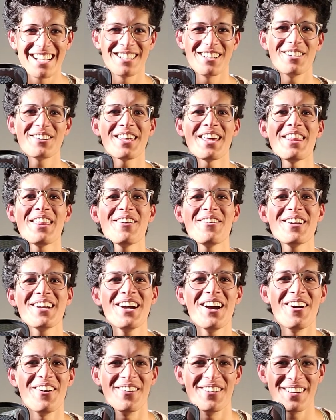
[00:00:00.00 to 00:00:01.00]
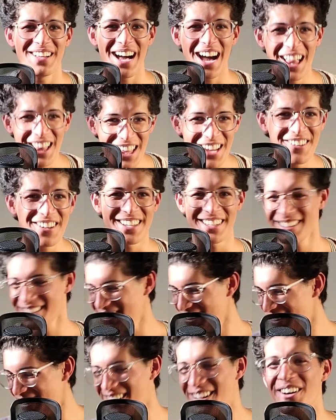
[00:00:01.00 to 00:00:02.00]
Okay, there we go. I love it.
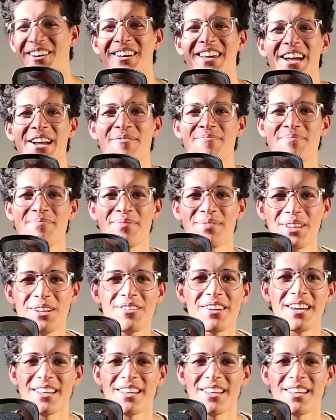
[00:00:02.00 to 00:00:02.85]
Okay, love you